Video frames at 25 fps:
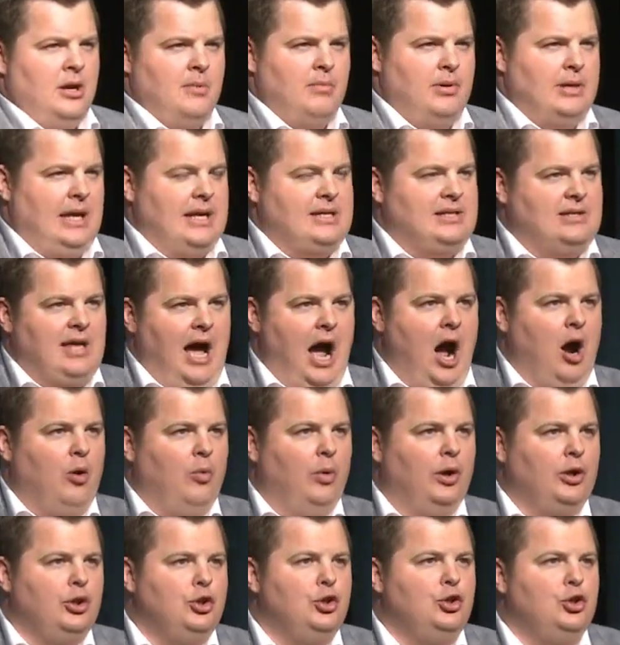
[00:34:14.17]
But that's not
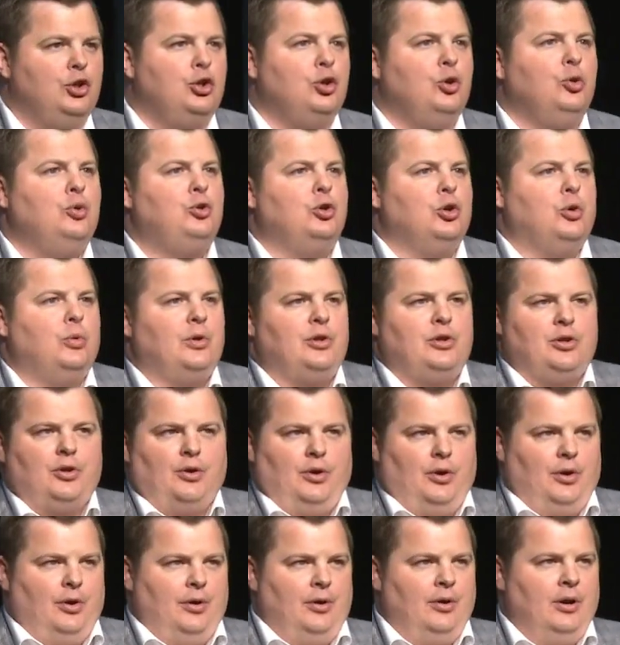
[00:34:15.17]
what you do with
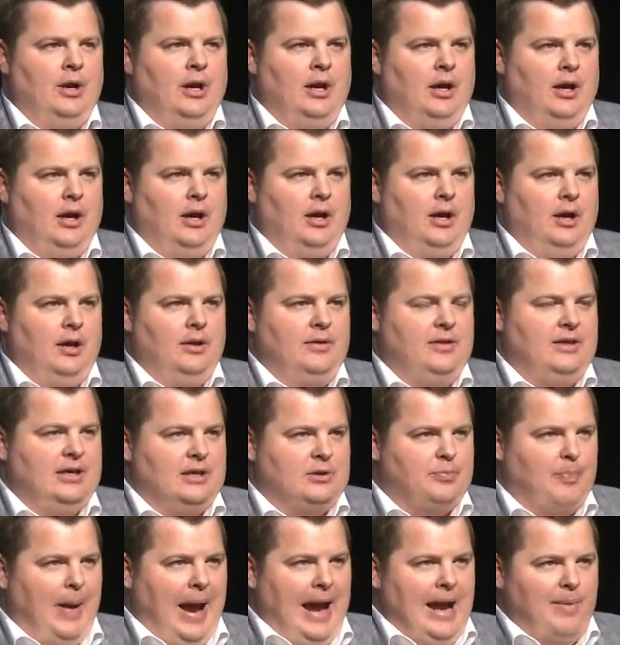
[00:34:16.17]
your
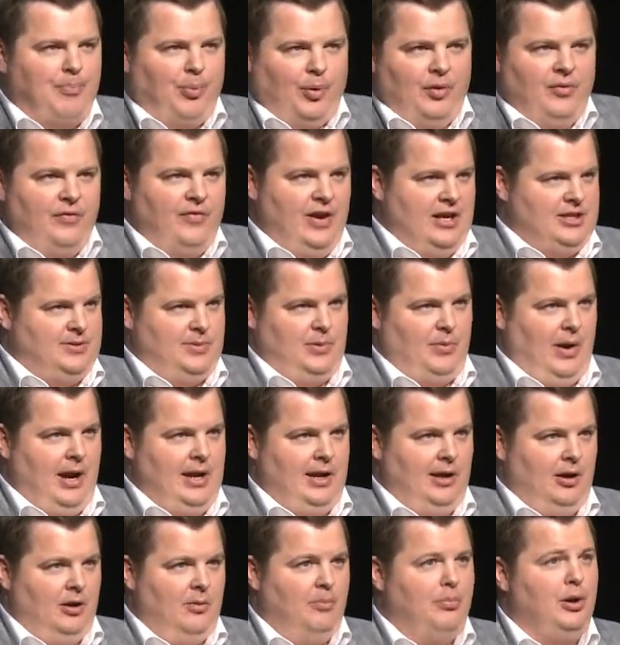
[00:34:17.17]
this paper investment
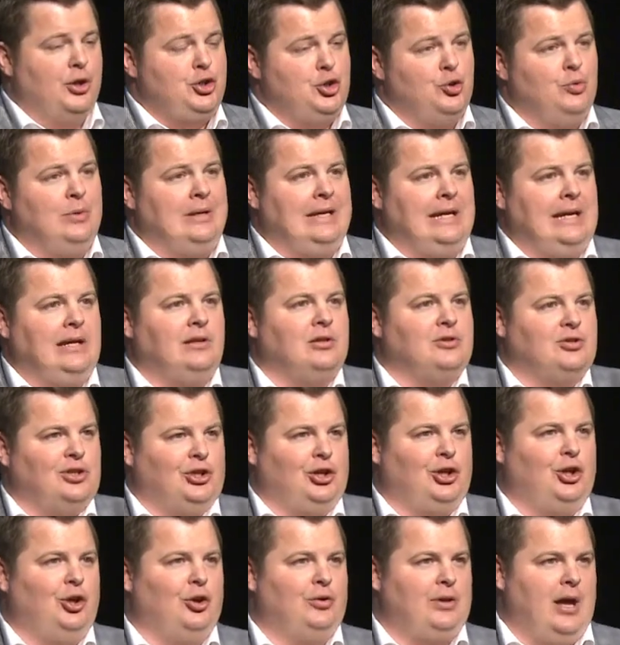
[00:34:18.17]
right here. But you need to
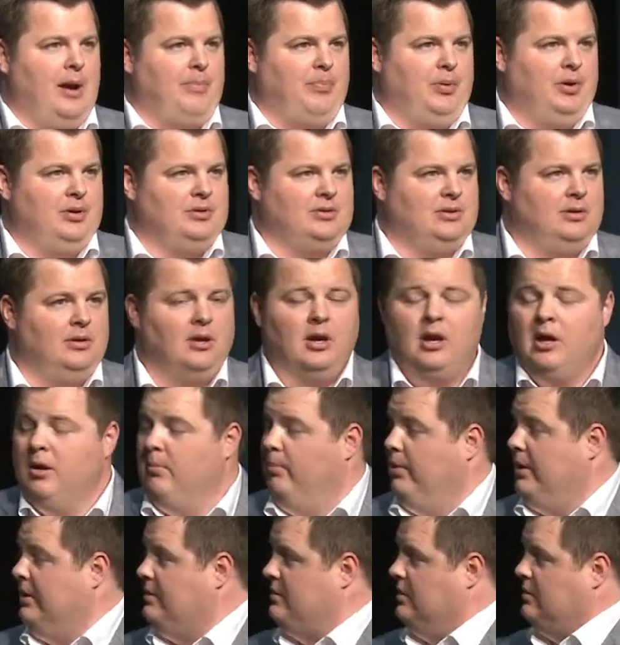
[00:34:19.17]
secure that person.
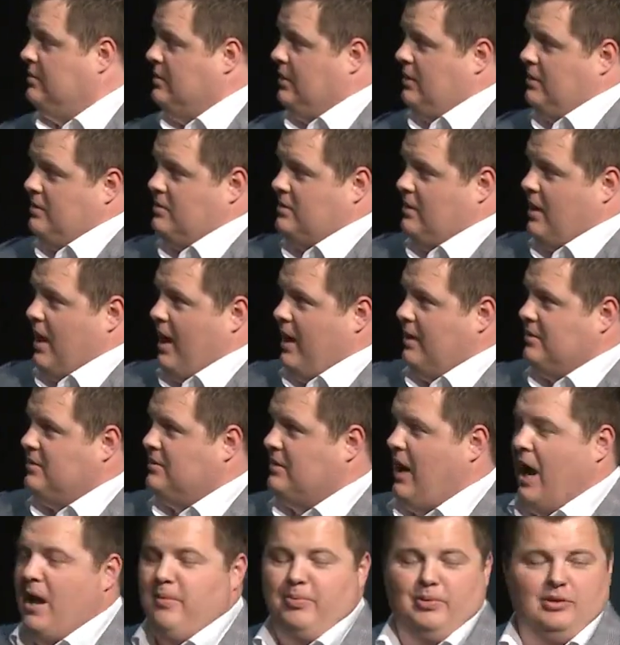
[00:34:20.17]
But it's as easy as
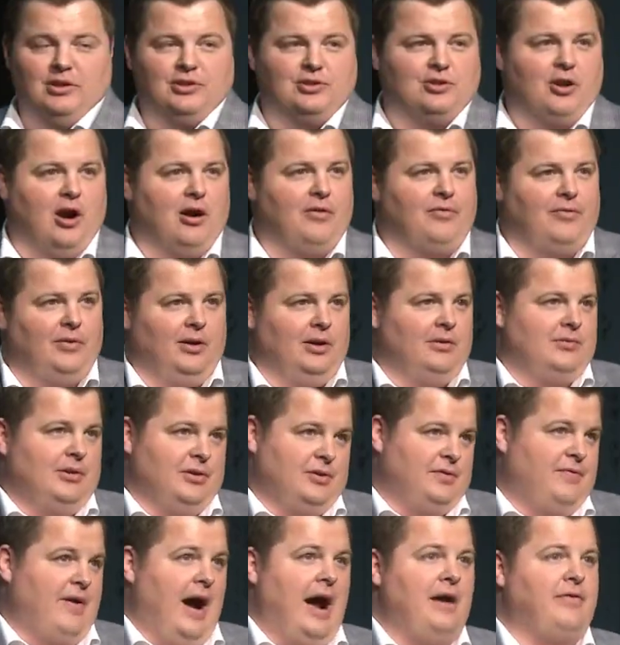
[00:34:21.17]
type in the software.
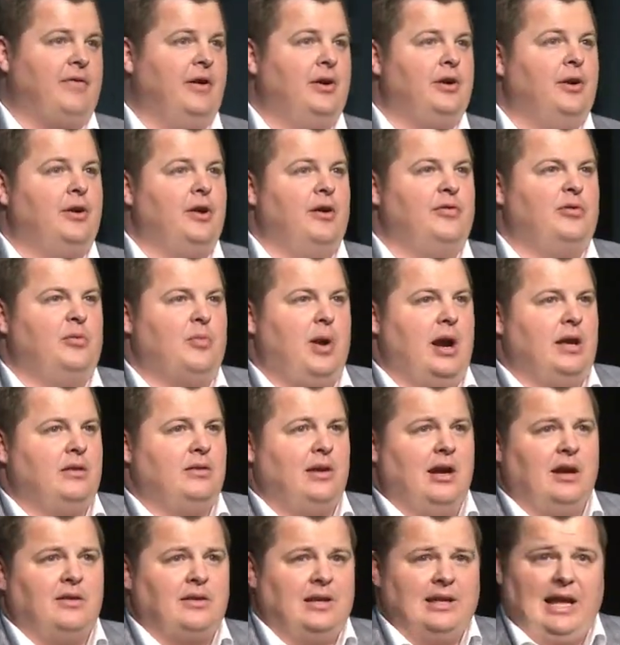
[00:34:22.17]
There's 500 of them right
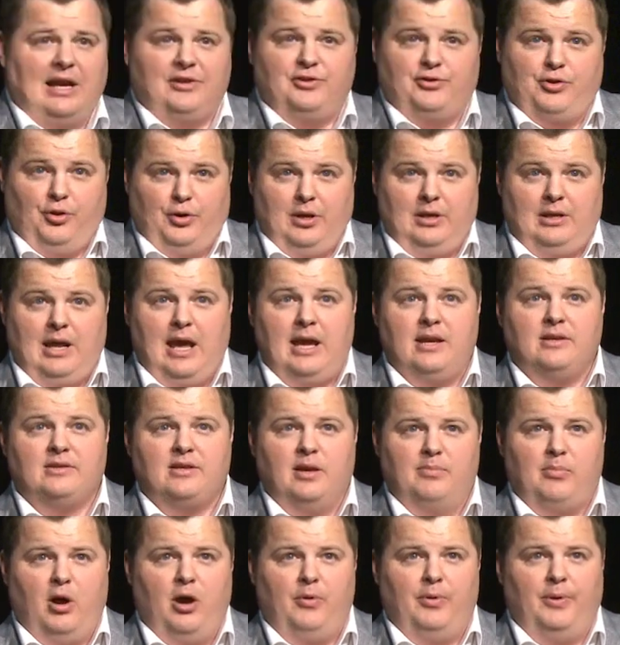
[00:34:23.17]
there in the last 30 days
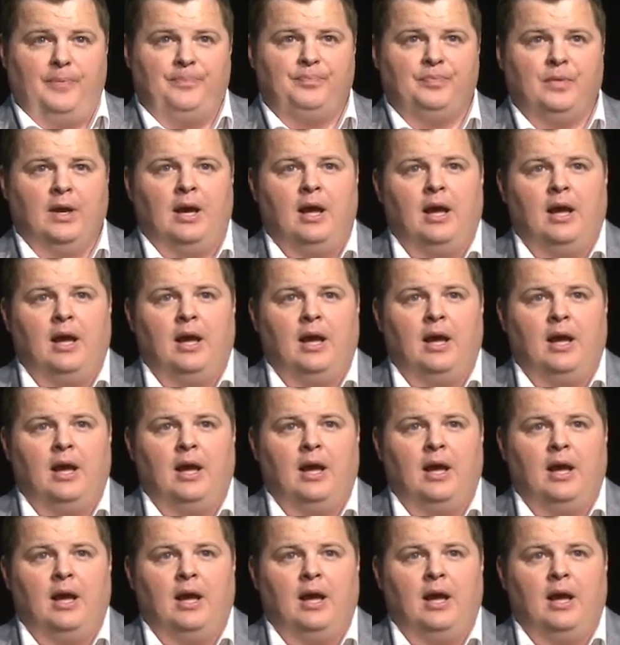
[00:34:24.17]
that bought one.